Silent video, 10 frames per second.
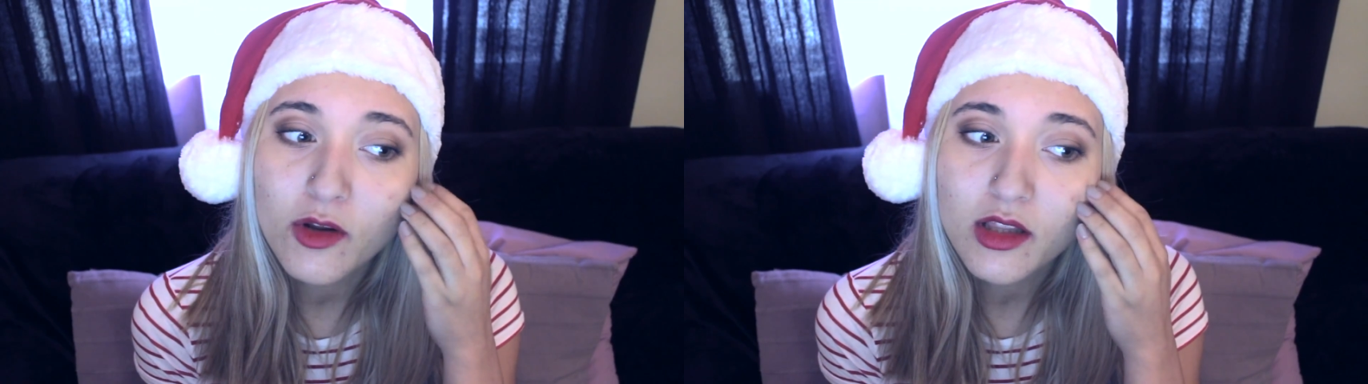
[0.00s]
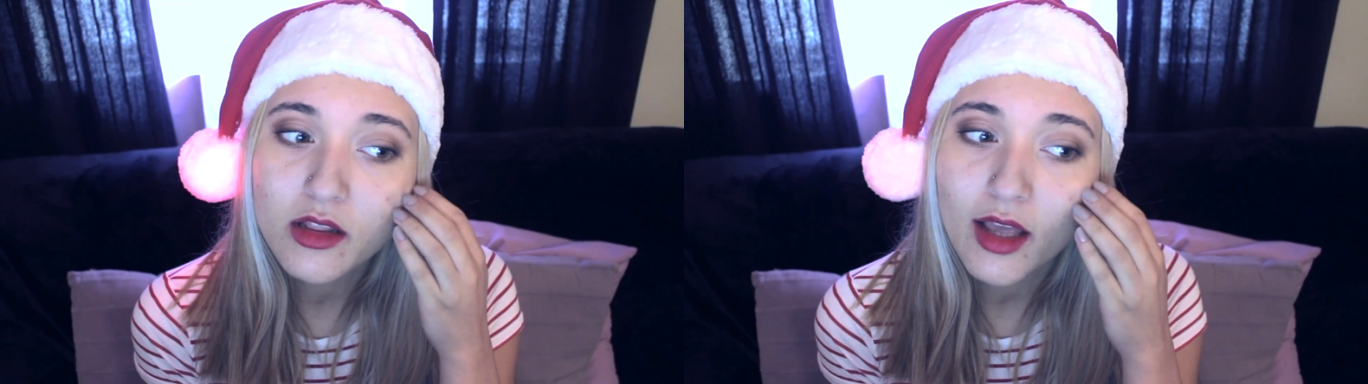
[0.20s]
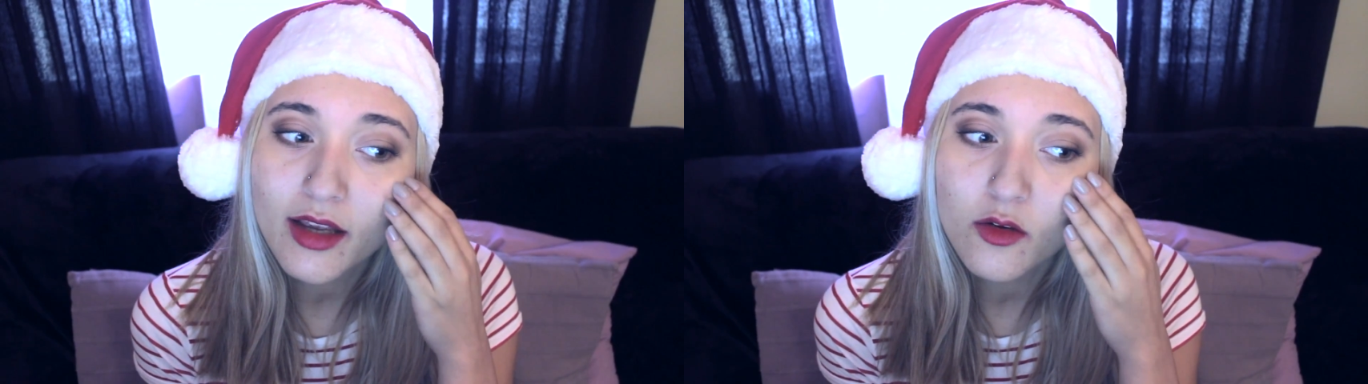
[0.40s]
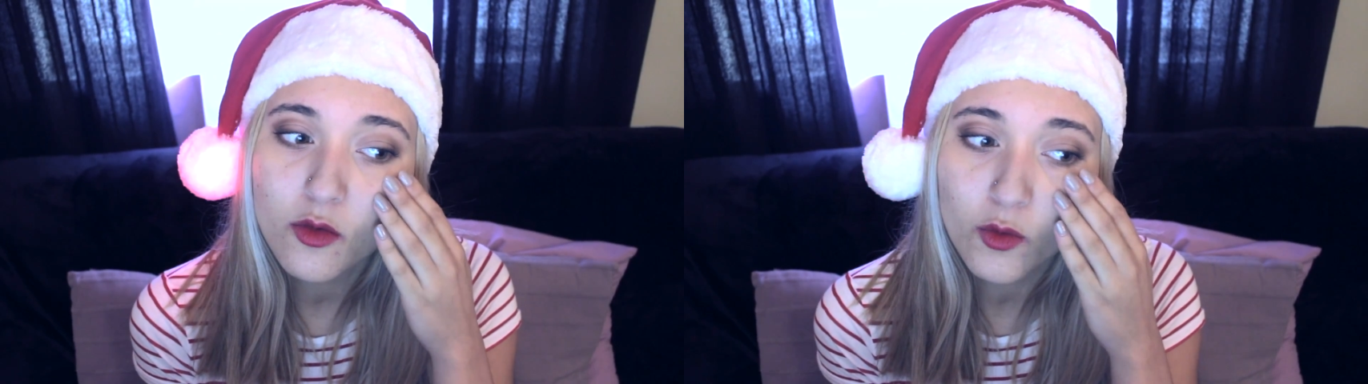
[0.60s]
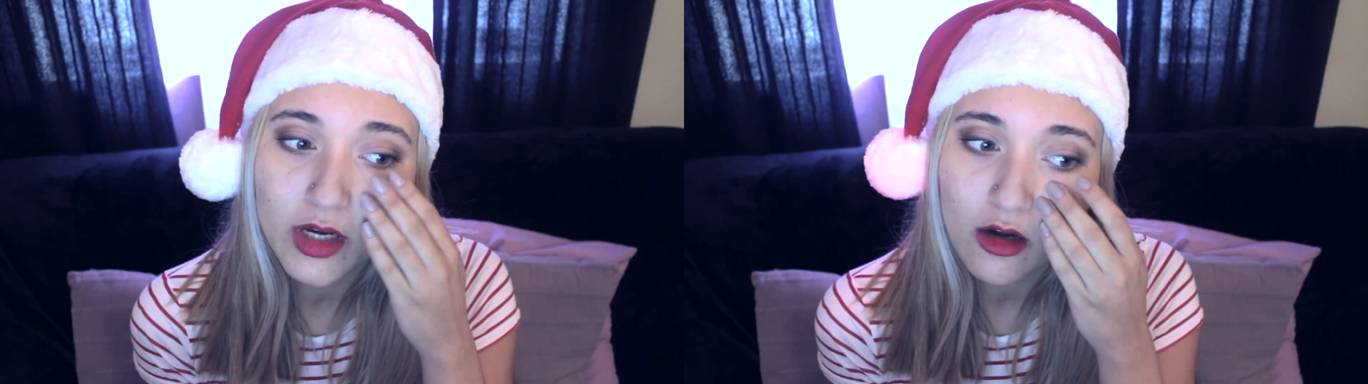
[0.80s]
really
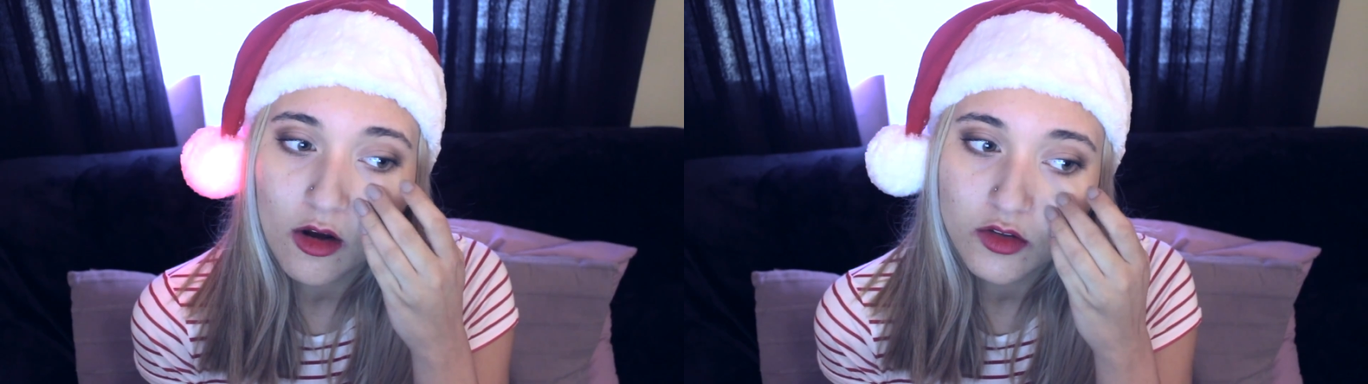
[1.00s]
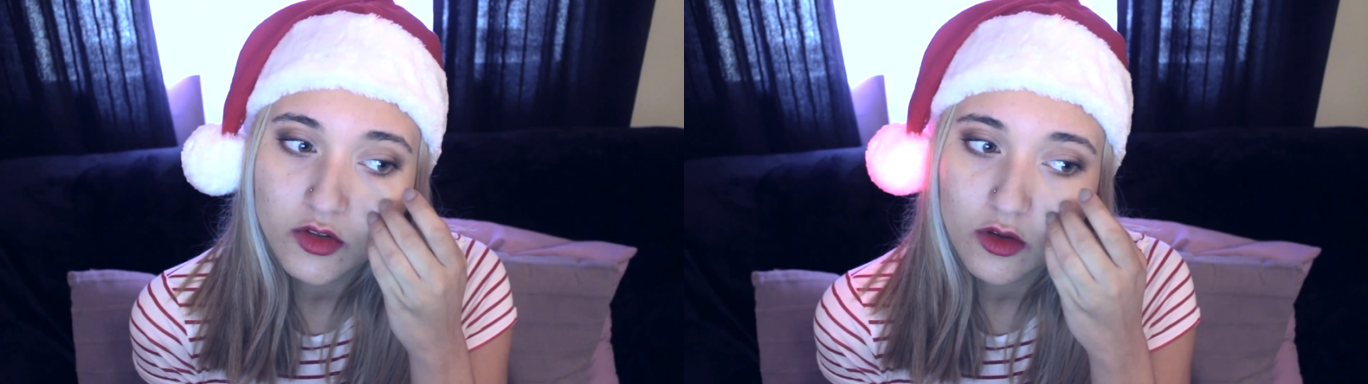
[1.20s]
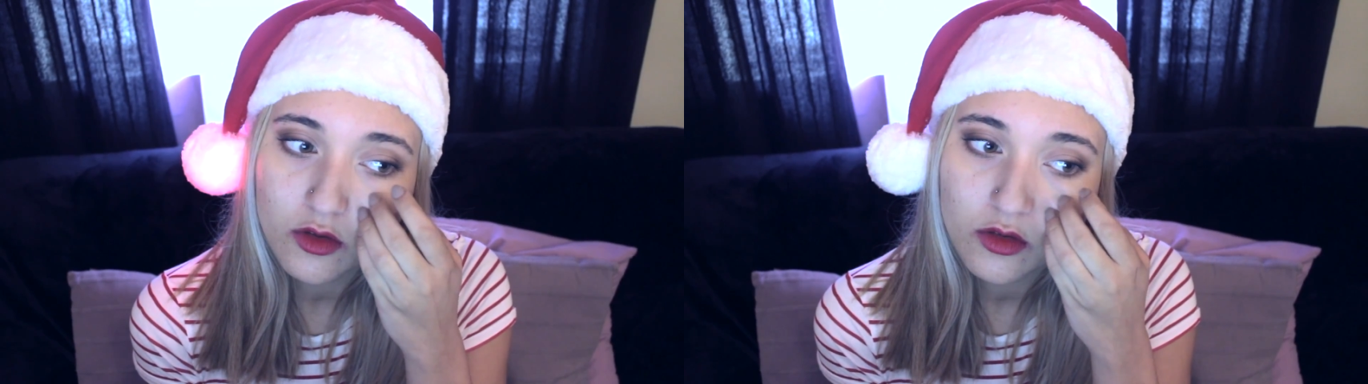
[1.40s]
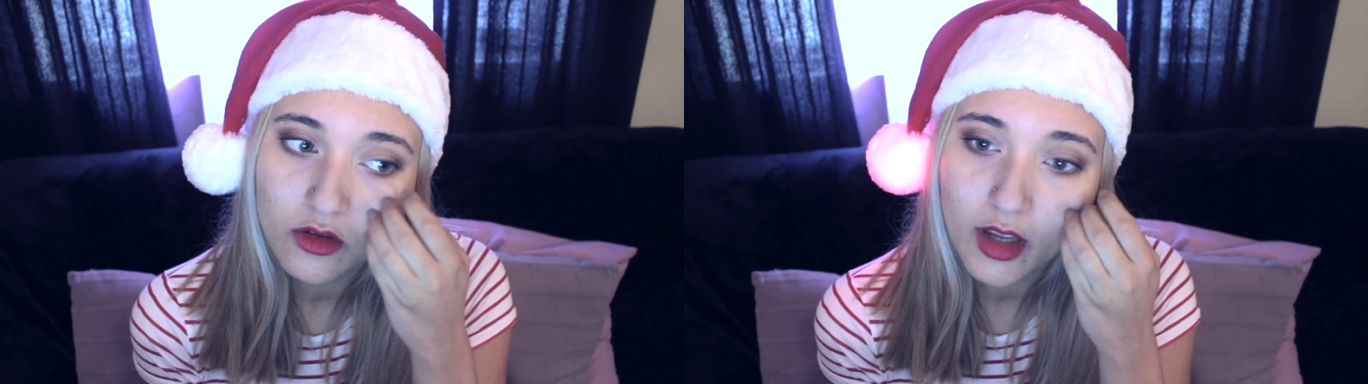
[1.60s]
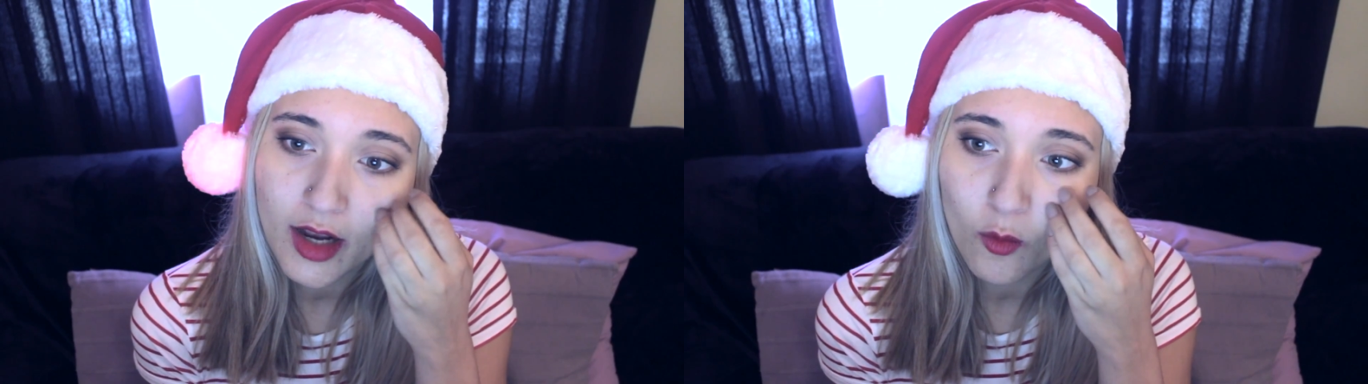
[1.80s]
like green also,
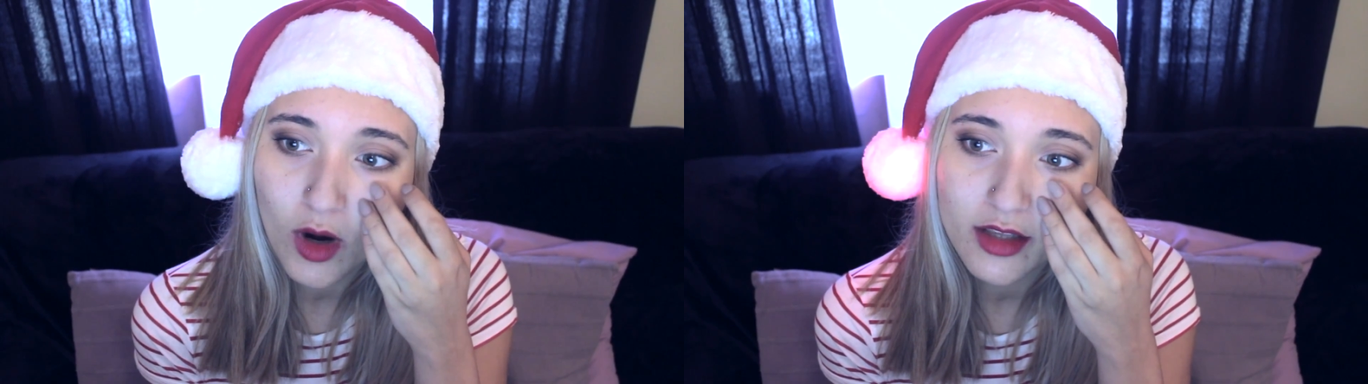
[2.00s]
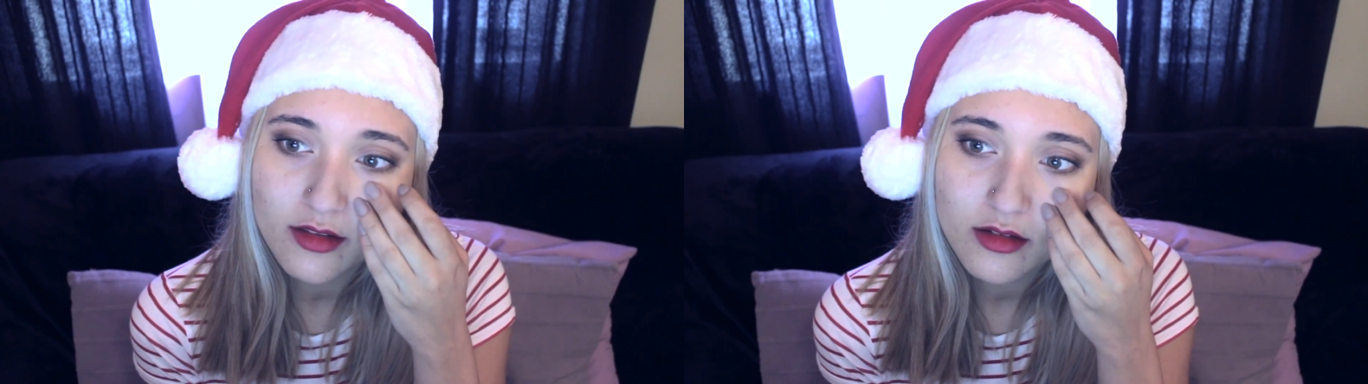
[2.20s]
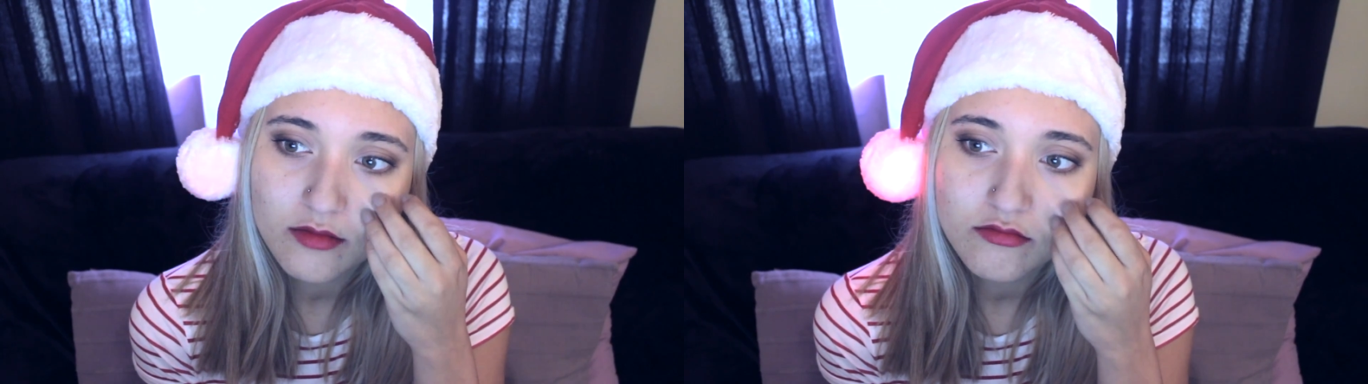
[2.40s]
and white.